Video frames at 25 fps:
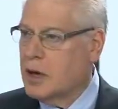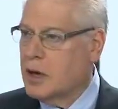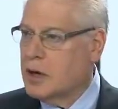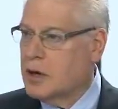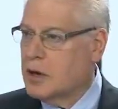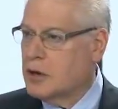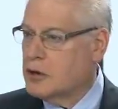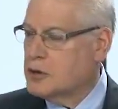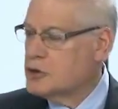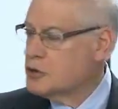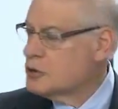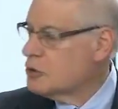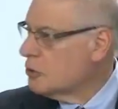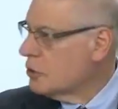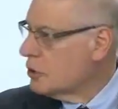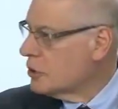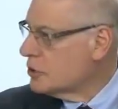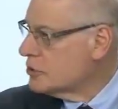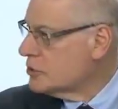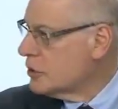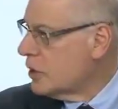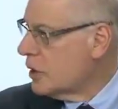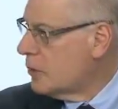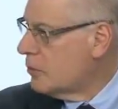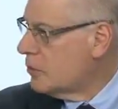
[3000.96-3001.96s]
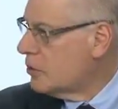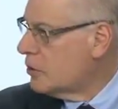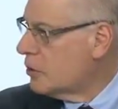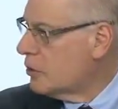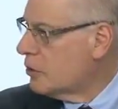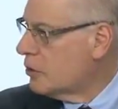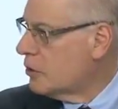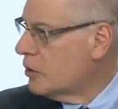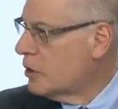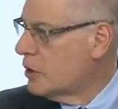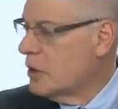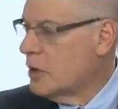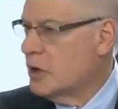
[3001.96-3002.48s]
by an insurer
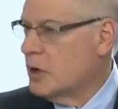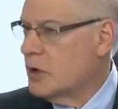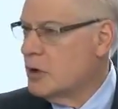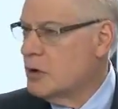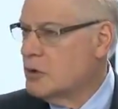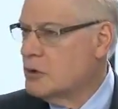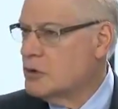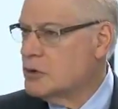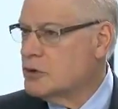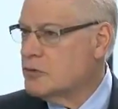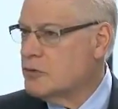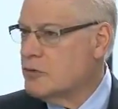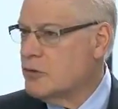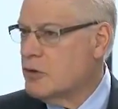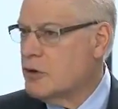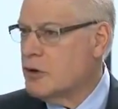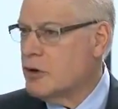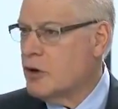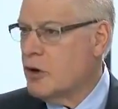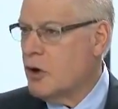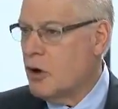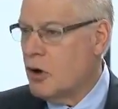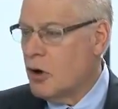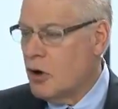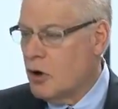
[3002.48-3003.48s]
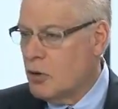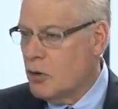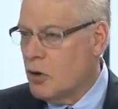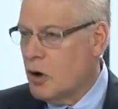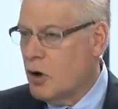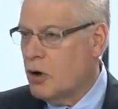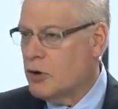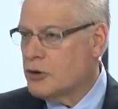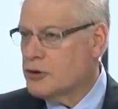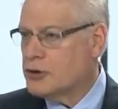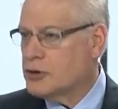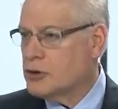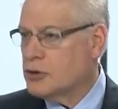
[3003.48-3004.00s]
examiner who's
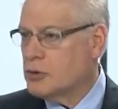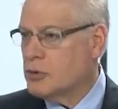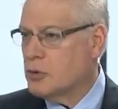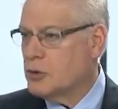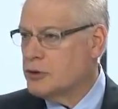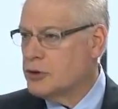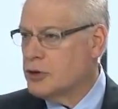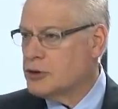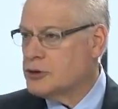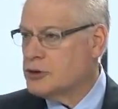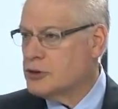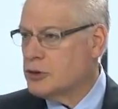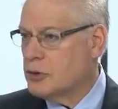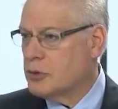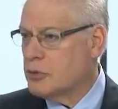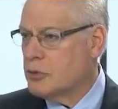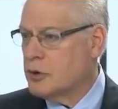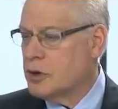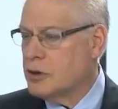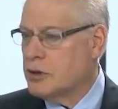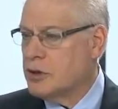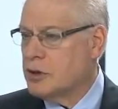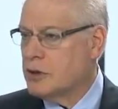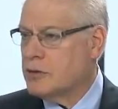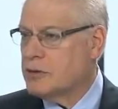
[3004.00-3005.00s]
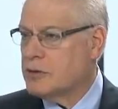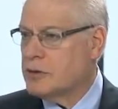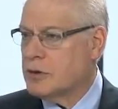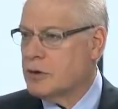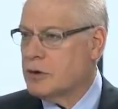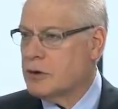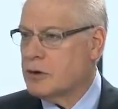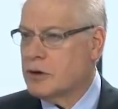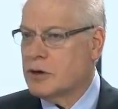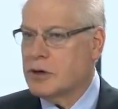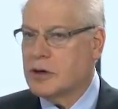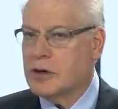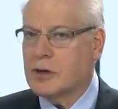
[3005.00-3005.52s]
also will disagree that
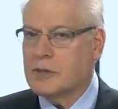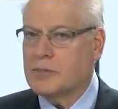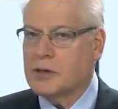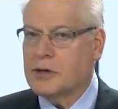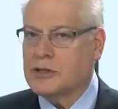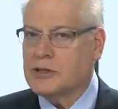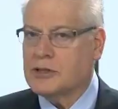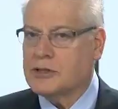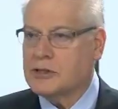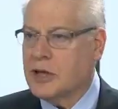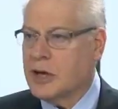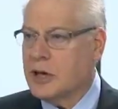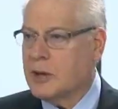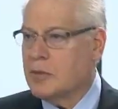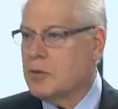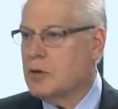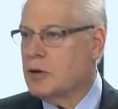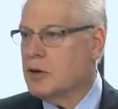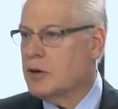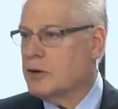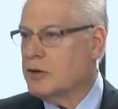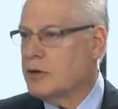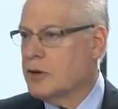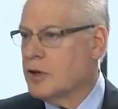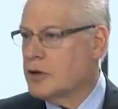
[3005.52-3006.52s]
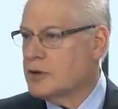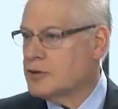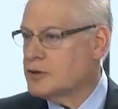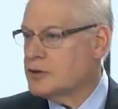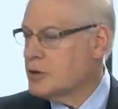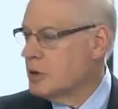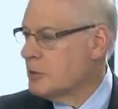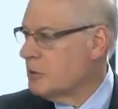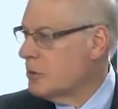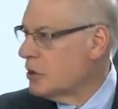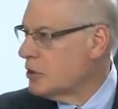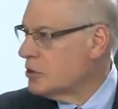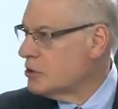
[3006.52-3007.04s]
they're going to be stable and thinks
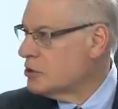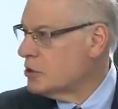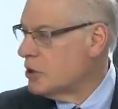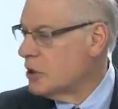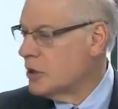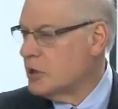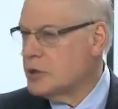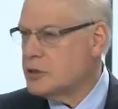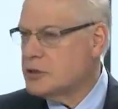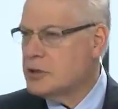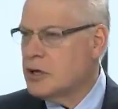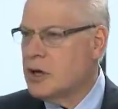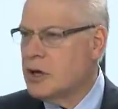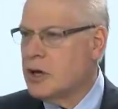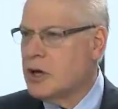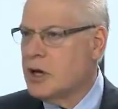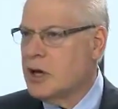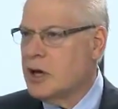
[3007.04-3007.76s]
they may change.